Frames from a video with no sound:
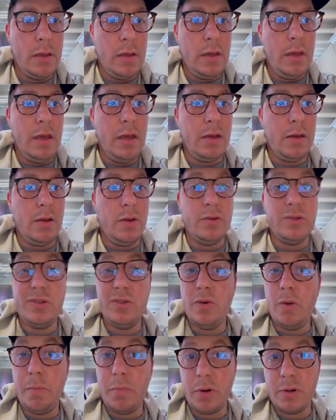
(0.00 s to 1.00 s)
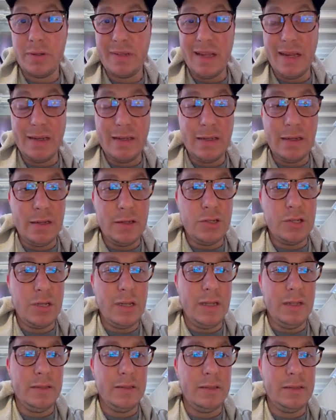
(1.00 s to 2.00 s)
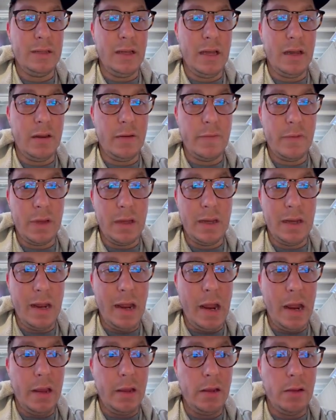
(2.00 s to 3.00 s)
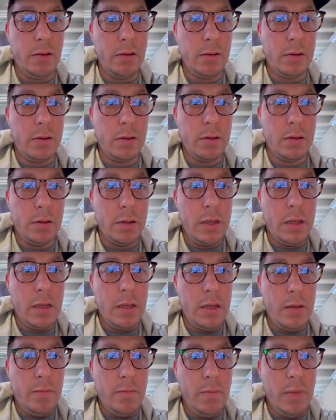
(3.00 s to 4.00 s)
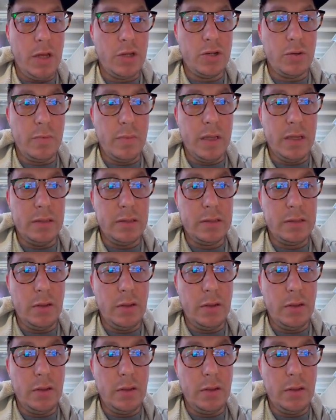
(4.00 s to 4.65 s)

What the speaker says: it goes to a percentage instead of an angular measurement.